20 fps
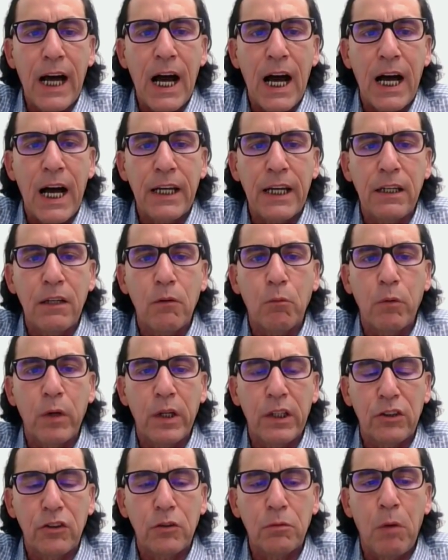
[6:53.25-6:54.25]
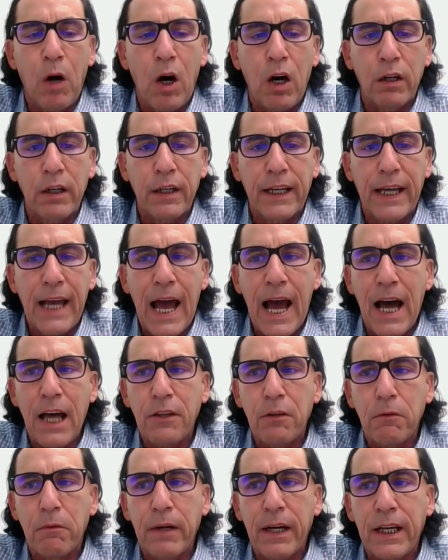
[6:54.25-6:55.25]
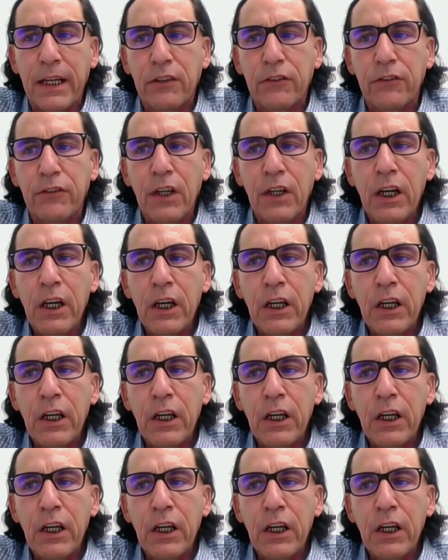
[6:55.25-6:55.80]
on with smaller gatherings,